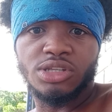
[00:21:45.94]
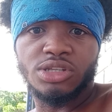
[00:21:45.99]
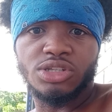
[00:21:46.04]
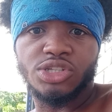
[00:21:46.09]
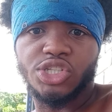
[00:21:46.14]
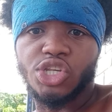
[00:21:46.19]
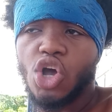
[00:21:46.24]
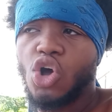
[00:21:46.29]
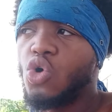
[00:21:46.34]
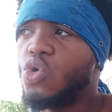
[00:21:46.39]

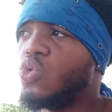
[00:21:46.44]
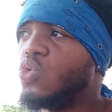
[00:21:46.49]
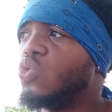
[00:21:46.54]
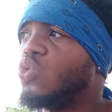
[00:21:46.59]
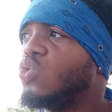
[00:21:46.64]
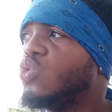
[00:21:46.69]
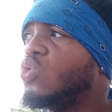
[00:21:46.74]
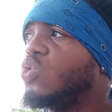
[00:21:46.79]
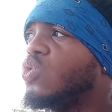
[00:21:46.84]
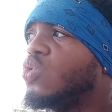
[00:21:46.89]
So
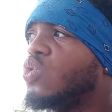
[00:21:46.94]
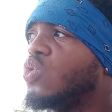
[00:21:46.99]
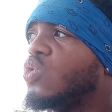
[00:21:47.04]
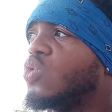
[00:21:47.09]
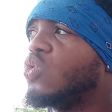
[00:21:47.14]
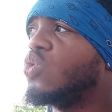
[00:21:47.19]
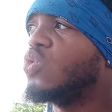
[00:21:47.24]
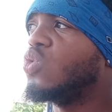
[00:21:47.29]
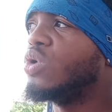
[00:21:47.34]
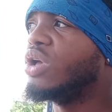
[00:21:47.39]

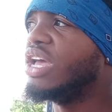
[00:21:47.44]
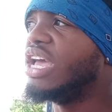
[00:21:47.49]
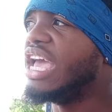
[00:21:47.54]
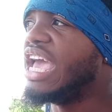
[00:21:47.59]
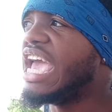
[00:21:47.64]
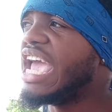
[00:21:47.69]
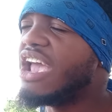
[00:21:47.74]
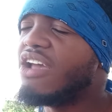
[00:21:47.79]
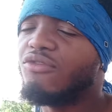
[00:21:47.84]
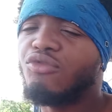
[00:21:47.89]

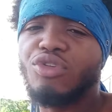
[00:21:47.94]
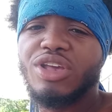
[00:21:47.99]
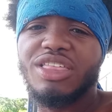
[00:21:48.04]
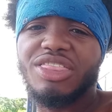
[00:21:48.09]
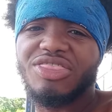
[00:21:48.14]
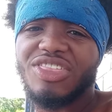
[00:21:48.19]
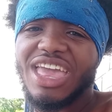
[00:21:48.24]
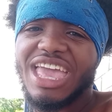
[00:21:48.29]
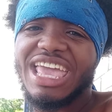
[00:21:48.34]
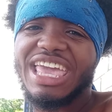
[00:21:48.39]

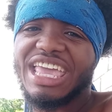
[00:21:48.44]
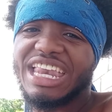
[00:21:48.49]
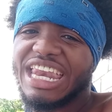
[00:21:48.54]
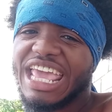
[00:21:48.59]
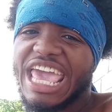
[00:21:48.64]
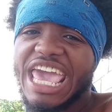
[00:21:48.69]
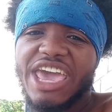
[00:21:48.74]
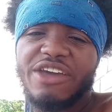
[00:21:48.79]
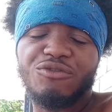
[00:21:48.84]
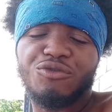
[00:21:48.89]
everything
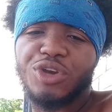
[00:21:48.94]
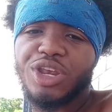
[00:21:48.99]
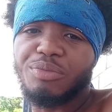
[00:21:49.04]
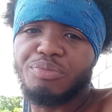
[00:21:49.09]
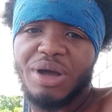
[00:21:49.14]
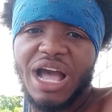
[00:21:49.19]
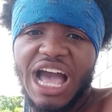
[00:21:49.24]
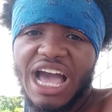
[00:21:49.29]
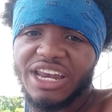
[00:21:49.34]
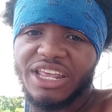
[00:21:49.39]
and
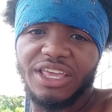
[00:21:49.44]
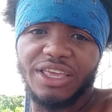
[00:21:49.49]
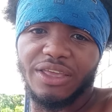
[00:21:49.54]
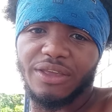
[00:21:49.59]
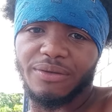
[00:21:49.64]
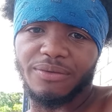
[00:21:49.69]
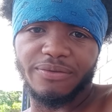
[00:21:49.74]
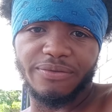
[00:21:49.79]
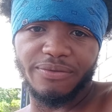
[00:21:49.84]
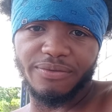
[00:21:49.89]
everybody
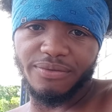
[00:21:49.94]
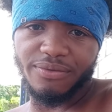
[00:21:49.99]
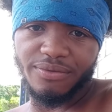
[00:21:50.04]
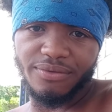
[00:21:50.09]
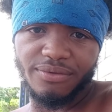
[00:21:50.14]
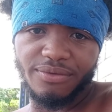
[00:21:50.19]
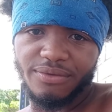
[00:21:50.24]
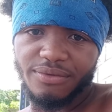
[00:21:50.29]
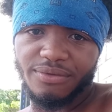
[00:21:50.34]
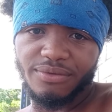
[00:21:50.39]

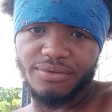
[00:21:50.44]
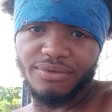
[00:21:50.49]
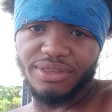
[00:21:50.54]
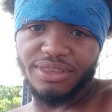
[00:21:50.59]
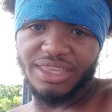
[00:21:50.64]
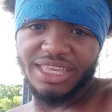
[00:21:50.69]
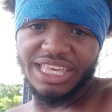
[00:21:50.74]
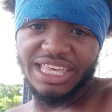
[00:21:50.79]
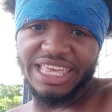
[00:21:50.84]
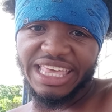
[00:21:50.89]

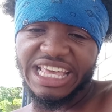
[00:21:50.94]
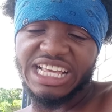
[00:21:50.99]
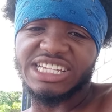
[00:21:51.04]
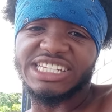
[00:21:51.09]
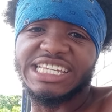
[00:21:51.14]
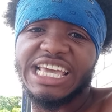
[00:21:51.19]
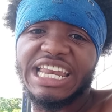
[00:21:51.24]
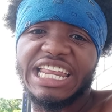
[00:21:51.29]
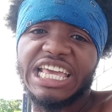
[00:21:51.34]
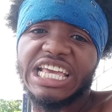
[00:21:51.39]

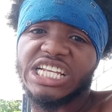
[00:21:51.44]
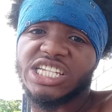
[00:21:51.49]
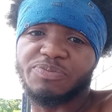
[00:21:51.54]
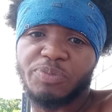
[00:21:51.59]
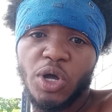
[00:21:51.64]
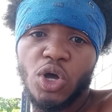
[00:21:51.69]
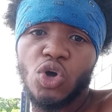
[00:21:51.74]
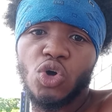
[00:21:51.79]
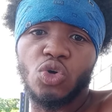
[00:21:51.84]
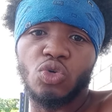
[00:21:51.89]
is getting
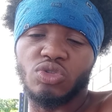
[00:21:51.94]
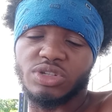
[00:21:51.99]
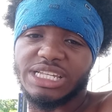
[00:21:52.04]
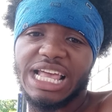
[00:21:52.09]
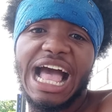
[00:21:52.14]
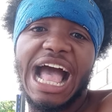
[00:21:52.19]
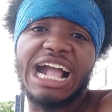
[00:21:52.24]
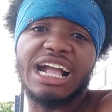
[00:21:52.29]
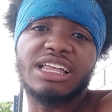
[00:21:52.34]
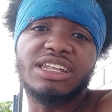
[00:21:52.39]

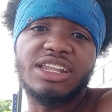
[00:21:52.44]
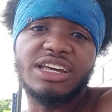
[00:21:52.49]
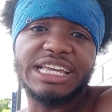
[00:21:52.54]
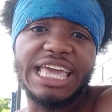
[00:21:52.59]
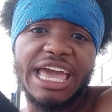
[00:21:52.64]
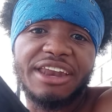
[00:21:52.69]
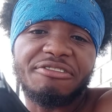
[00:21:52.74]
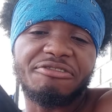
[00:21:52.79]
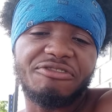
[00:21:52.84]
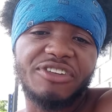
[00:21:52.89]
exposed. I could
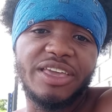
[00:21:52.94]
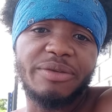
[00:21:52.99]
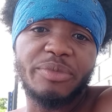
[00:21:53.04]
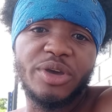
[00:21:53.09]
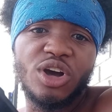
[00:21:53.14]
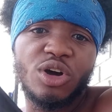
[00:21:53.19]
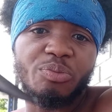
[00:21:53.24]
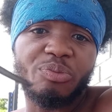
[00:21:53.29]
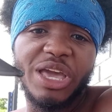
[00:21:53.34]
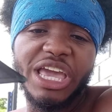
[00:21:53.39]
look at a
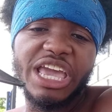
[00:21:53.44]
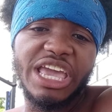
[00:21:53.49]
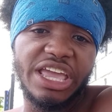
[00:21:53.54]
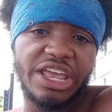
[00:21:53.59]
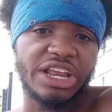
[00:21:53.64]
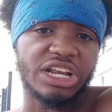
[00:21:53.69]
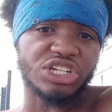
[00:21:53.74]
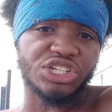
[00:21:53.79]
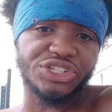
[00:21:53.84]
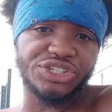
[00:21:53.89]
female
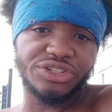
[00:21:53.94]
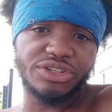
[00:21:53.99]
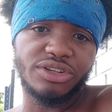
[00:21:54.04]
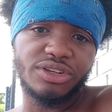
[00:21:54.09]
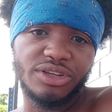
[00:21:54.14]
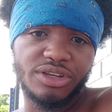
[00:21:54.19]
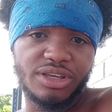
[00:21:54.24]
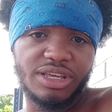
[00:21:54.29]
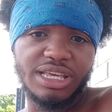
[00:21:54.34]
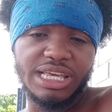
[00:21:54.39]
page
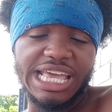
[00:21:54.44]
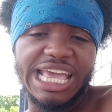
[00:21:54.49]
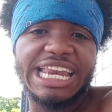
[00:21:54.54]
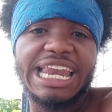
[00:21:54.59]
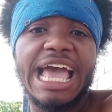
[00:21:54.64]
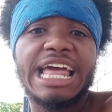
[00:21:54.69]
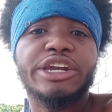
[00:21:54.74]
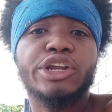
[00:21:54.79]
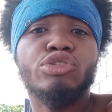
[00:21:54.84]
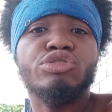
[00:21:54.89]

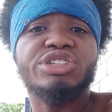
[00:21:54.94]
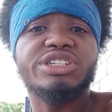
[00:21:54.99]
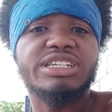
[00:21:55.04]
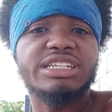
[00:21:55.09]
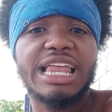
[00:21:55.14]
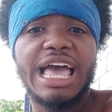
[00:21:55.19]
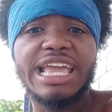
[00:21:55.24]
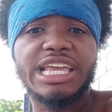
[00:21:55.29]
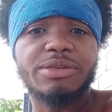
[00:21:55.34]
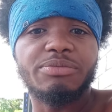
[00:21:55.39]
and I know she
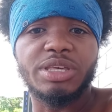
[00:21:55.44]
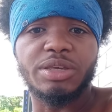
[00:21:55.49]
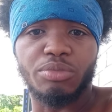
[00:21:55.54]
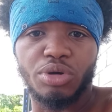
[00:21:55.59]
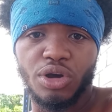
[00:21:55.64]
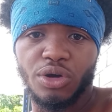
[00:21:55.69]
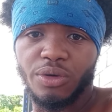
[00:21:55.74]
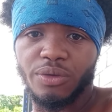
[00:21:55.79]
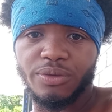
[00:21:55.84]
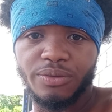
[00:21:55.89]
like me,
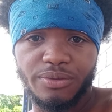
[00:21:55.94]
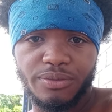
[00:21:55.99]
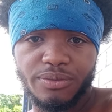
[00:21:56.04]
bro.